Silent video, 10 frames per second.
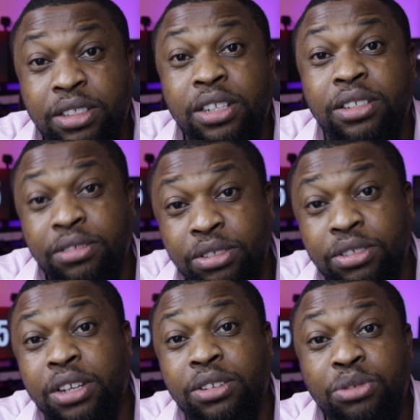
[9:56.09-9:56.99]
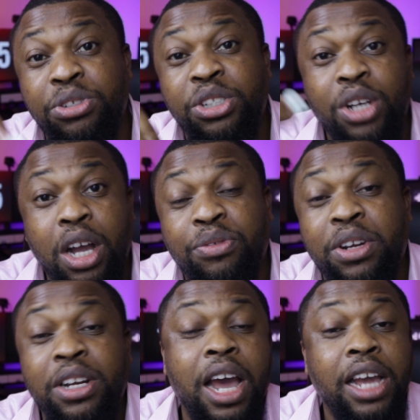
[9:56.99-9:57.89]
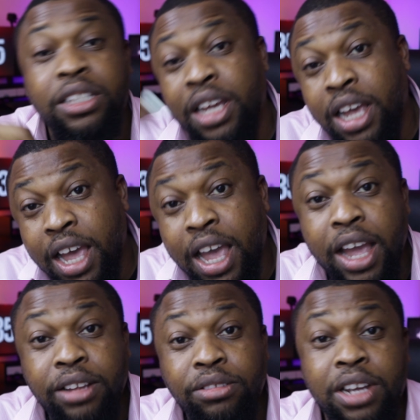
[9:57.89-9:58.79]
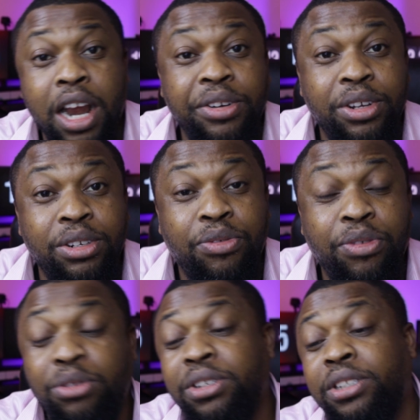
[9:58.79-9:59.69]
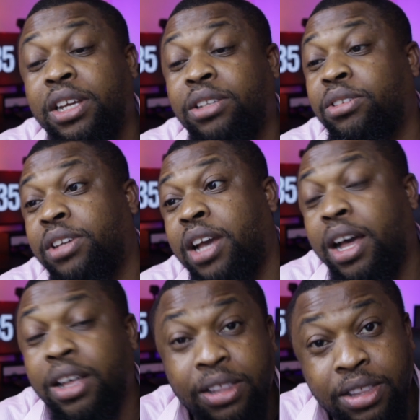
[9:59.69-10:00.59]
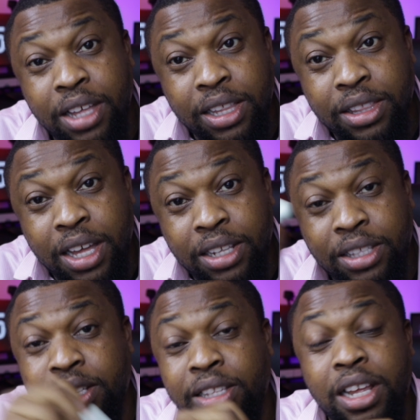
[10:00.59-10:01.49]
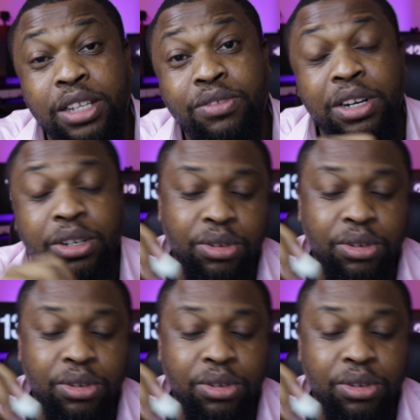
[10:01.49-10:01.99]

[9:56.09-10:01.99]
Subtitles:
Then you can recharge for the night and you carry on the following day. So yeah, that is very